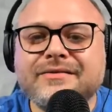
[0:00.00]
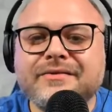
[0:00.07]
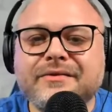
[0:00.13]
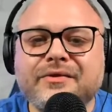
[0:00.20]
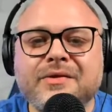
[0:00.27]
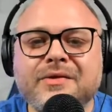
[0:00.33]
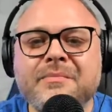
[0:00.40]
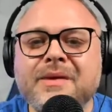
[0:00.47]

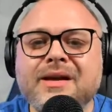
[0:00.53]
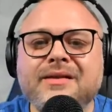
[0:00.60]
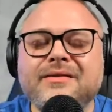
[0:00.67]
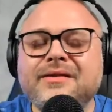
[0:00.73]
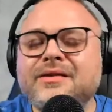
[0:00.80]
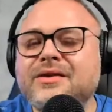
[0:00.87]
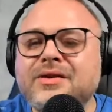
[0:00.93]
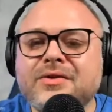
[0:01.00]
from me
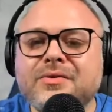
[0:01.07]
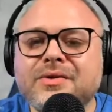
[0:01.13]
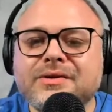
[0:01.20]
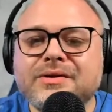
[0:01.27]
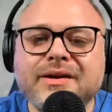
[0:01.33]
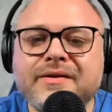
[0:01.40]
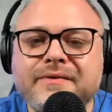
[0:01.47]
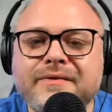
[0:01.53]
to you.
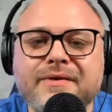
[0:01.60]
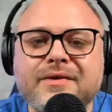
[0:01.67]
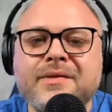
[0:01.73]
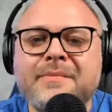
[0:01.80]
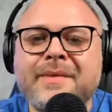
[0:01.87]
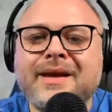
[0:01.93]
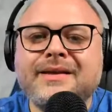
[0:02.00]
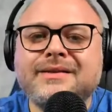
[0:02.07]
It's going to feel
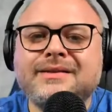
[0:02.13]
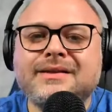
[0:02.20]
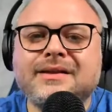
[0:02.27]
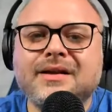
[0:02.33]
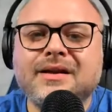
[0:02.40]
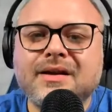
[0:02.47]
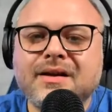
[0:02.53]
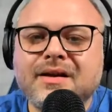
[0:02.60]
amazing.
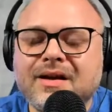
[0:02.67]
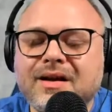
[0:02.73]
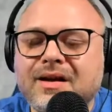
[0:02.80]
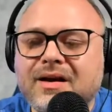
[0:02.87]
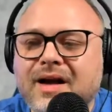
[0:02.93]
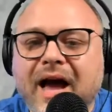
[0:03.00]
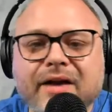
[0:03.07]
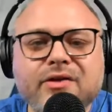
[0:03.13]

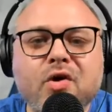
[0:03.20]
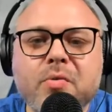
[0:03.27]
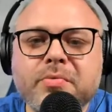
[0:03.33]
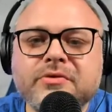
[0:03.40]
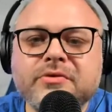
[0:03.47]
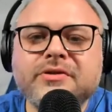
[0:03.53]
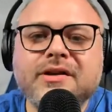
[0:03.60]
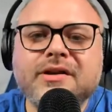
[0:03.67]

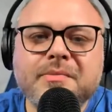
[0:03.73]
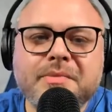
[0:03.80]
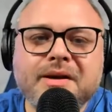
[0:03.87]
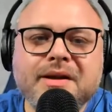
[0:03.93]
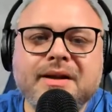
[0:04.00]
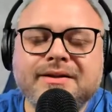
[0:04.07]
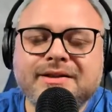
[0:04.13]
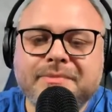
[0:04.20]
October is going to be
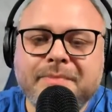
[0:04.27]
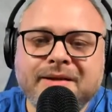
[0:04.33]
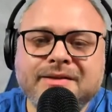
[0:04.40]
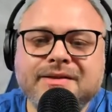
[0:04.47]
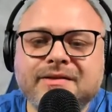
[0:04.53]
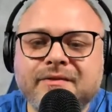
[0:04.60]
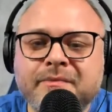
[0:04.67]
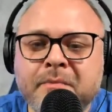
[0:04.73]
an
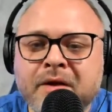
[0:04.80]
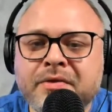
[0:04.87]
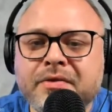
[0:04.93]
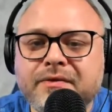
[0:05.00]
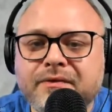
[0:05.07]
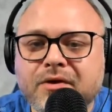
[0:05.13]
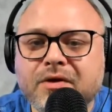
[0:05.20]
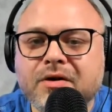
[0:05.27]
expensive
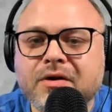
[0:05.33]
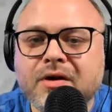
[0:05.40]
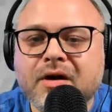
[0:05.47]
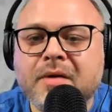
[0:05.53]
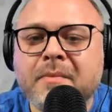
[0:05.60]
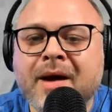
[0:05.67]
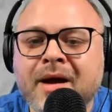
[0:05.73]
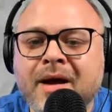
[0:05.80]
month
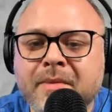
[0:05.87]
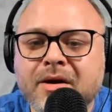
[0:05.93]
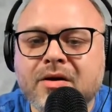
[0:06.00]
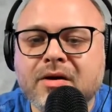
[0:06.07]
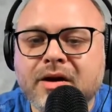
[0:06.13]
for my American